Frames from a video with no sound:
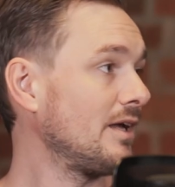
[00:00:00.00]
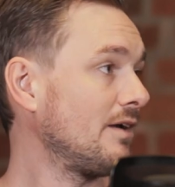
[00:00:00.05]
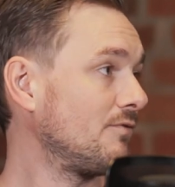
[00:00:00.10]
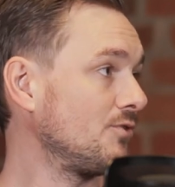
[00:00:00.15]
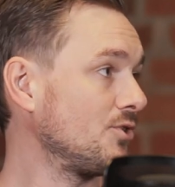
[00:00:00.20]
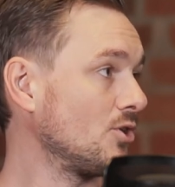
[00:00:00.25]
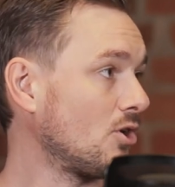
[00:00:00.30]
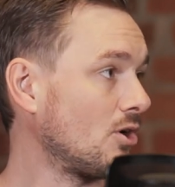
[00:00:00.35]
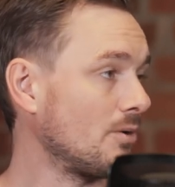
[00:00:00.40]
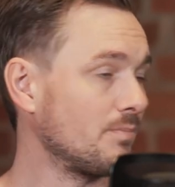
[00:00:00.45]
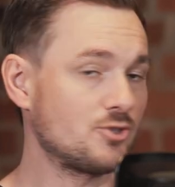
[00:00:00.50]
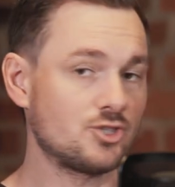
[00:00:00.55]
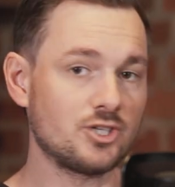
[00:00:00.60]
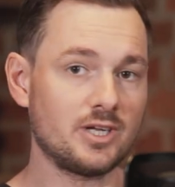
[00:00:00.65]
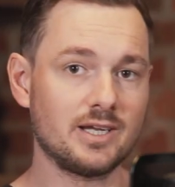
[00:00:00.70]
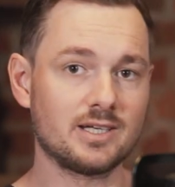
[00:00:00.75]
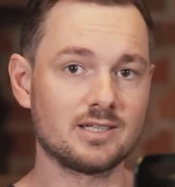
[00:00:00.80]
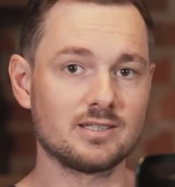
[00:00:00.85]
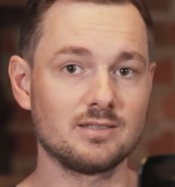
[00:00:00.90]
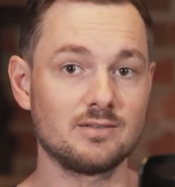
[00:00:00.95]
every
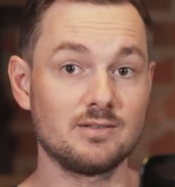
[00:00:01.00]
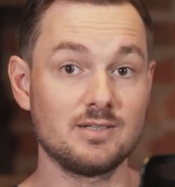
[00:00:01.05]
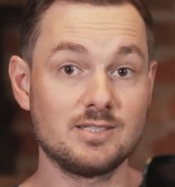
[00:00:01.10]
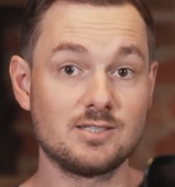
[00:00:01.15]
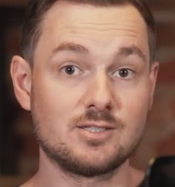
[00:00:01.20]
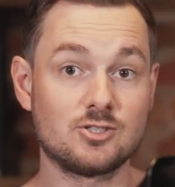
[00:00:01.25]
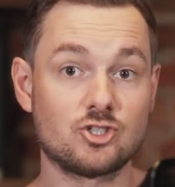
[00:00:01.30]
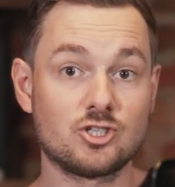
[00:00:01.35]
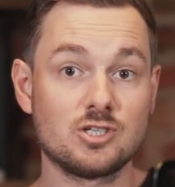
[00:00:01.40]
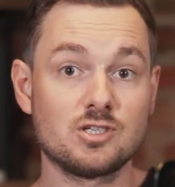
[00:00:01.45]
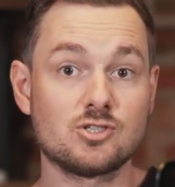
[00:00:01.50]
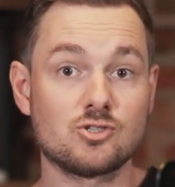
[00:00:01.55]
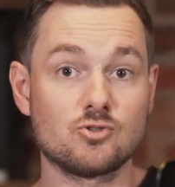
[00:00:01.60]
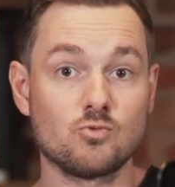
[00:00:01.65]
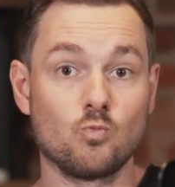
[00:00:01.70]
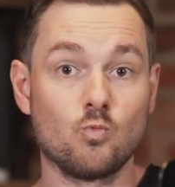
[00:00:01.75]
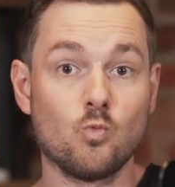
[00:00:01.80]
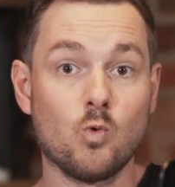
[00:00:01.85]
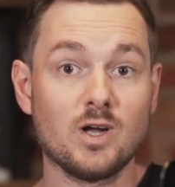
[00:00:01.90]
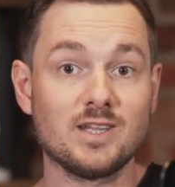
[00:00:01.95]
object is just
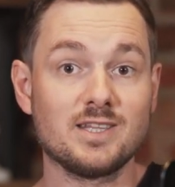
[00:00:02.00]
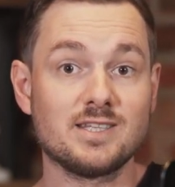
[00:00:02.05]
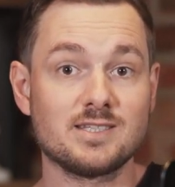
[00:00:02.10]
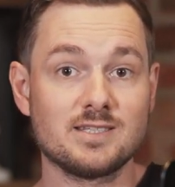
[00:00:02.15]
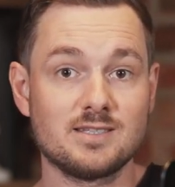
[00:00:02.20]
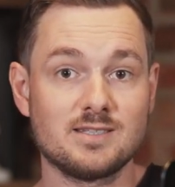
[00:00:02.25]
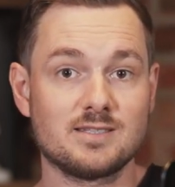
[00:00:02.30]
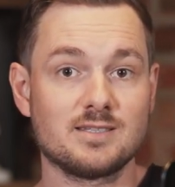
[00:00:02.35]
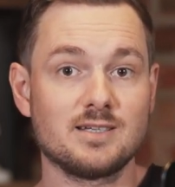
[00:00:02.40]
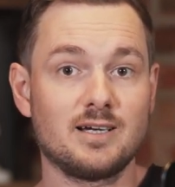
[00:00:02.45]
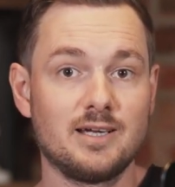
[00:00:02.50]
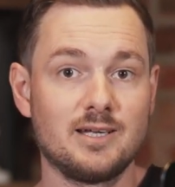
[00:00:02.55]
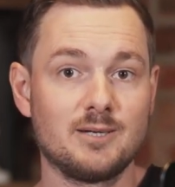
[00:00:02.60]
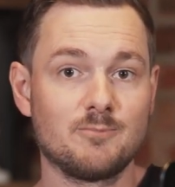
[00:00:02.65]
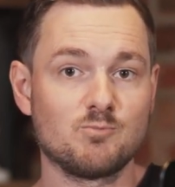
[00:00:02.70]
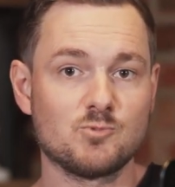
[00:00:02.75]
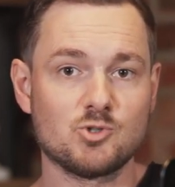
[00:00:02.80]
once inside.